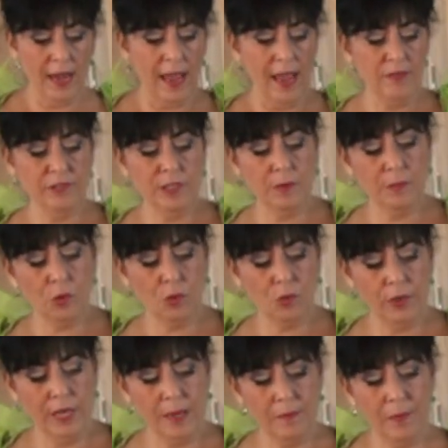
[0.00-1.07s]
I have some
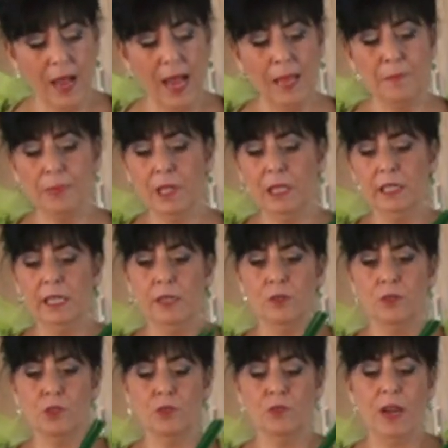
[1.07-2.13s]
green pipe
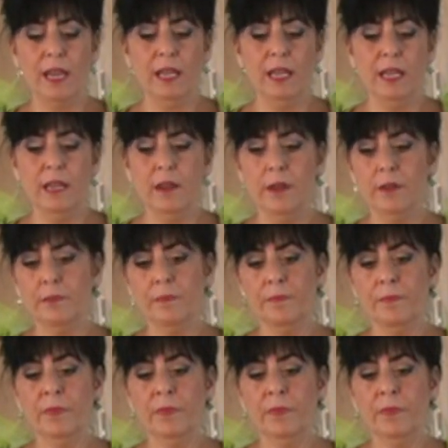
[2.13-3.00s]
cleaners right here.